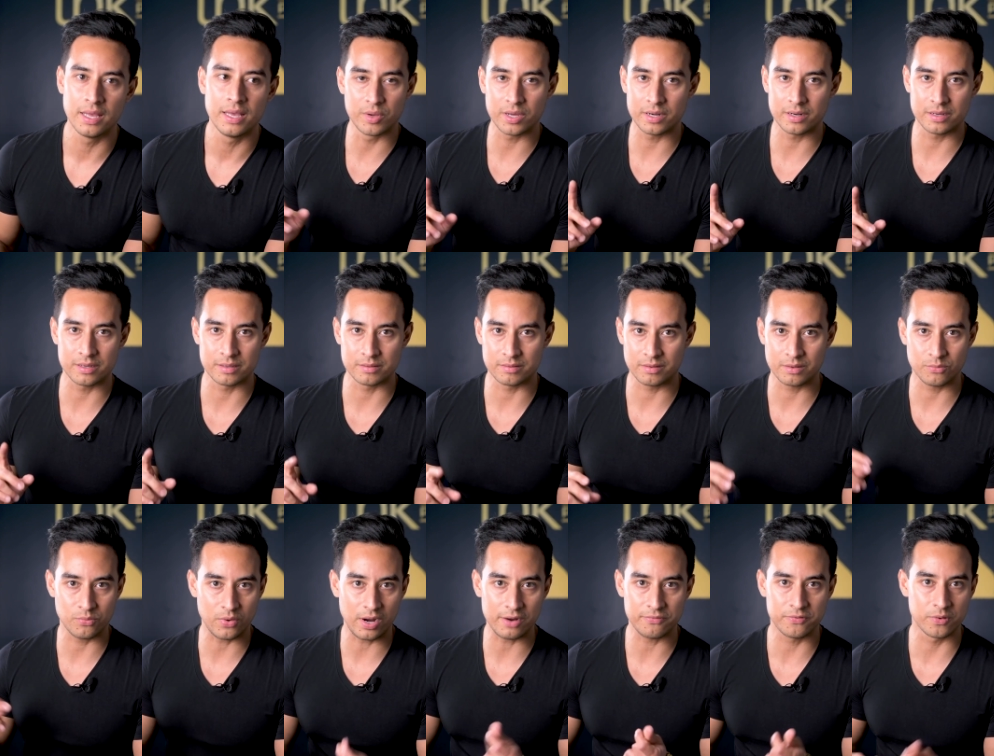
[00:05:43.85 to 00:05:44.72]
I'm gonna
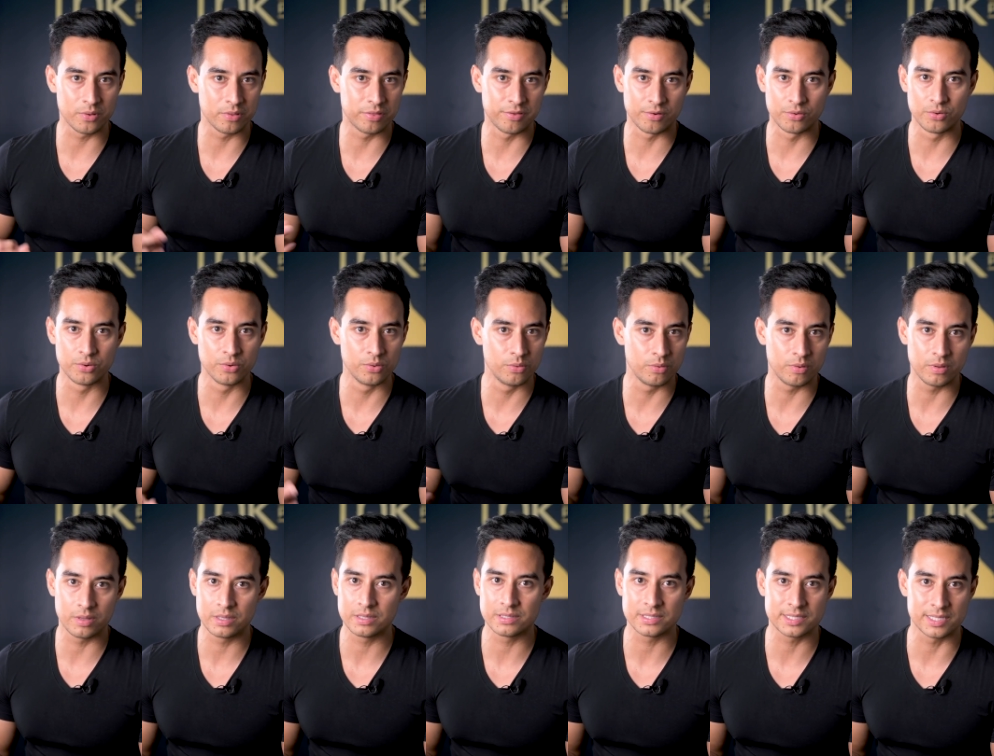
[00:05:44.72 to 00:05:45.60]
rifle through
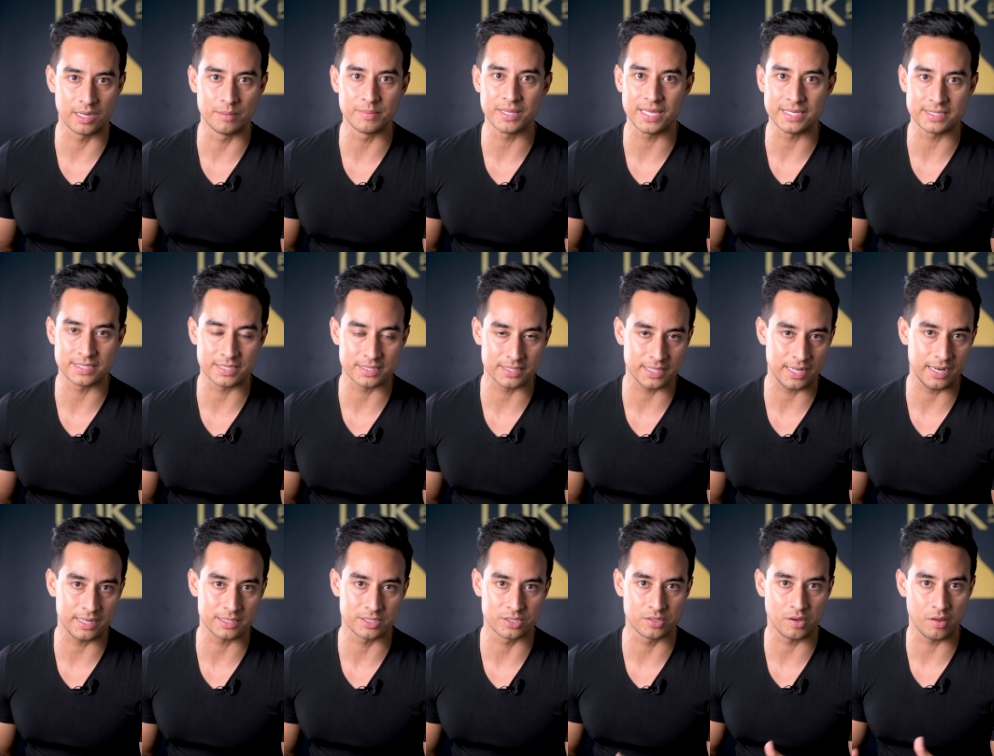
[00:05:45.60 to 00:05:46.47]
some lenses
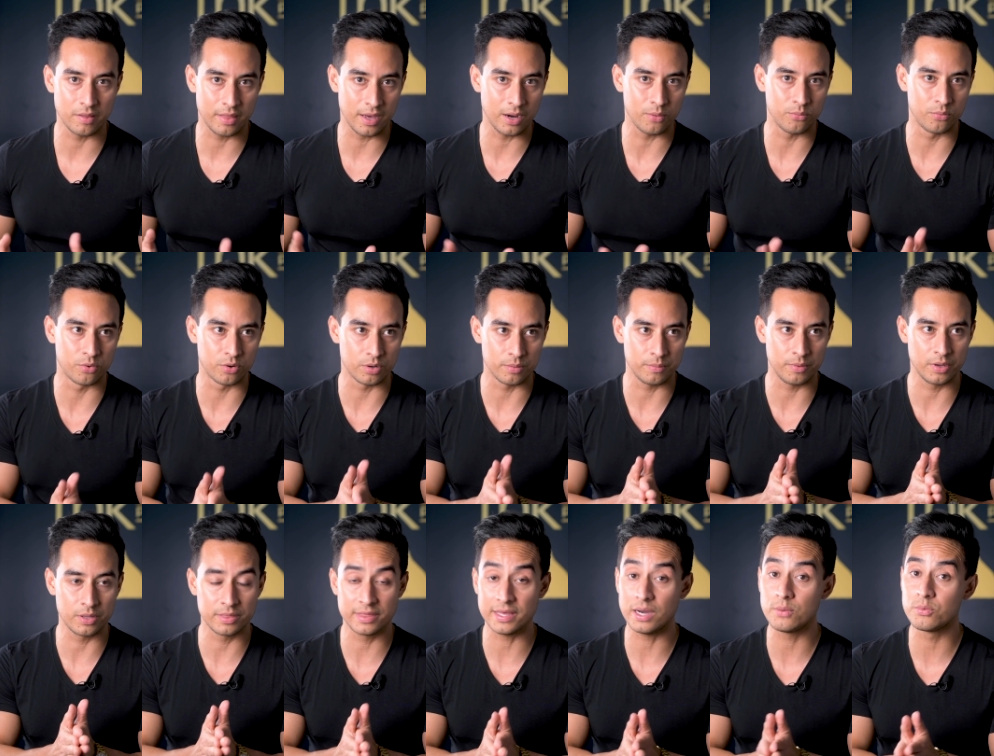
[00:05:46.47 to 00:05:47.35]
that I saw that were,
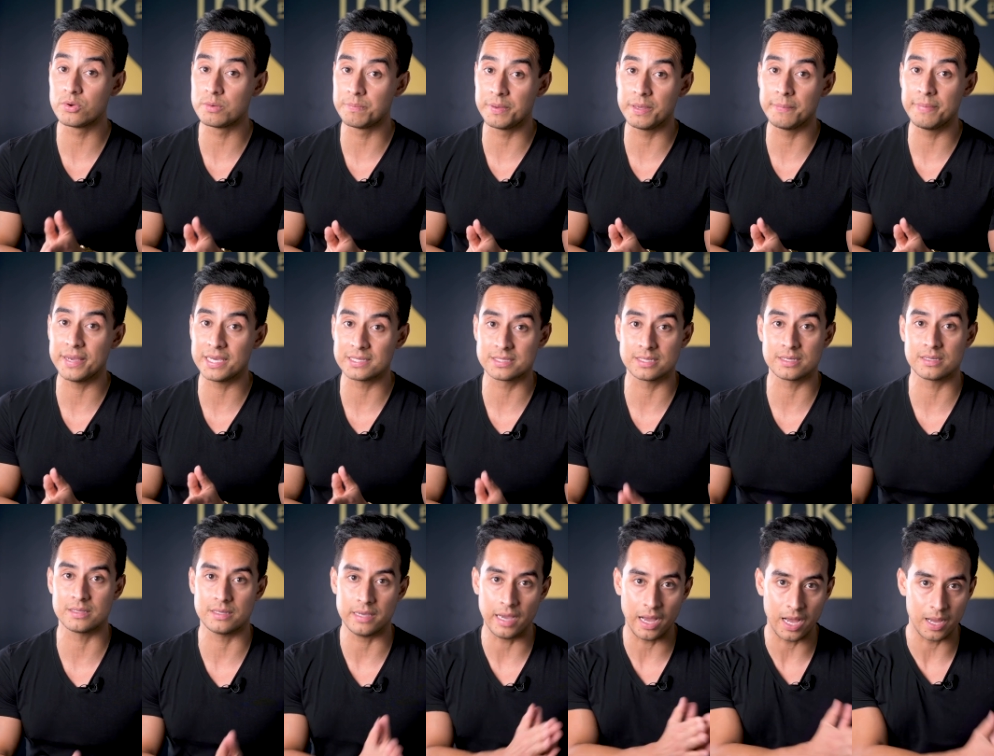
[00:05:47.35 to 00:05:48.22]
that would be
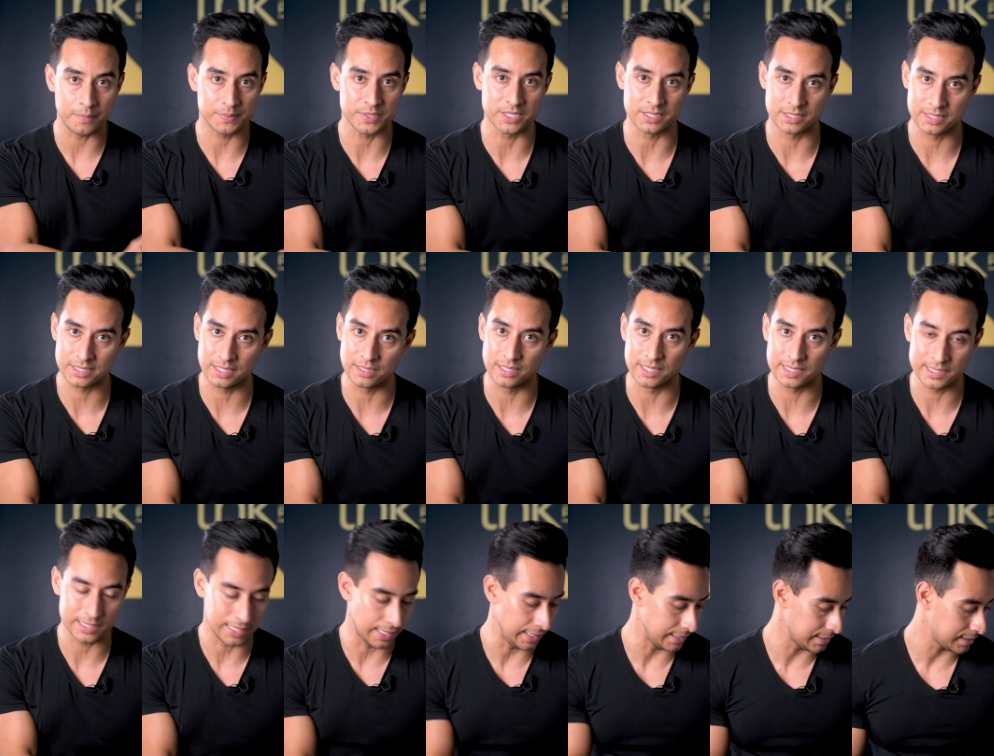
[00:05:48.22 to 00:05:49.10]
basically options to
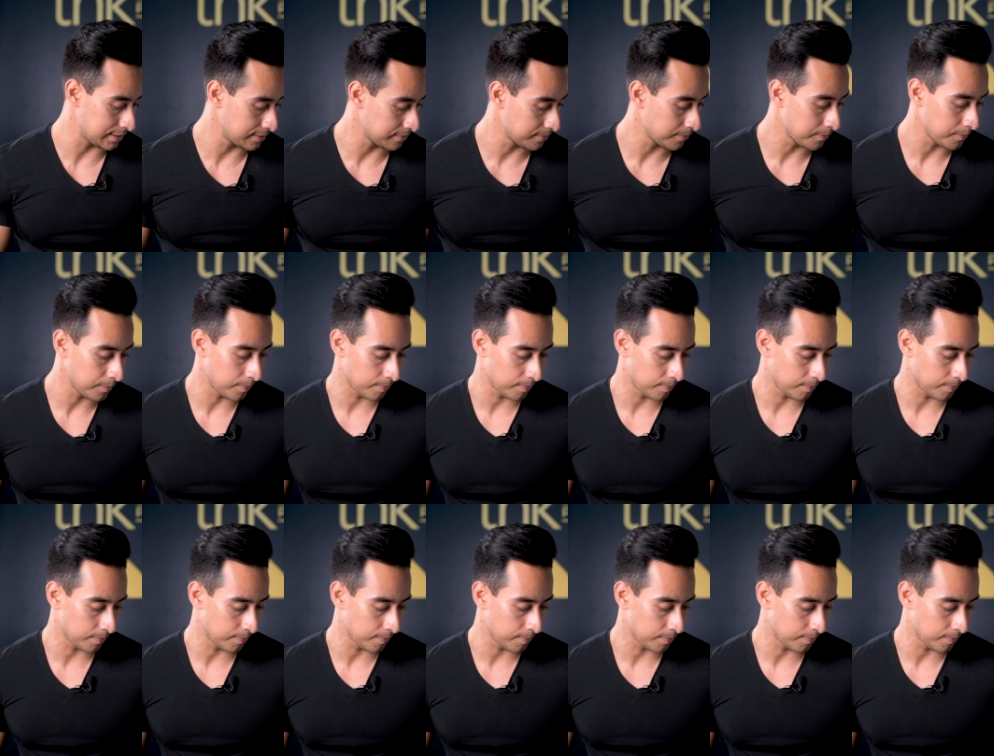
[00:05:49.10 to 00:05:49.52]
this lens.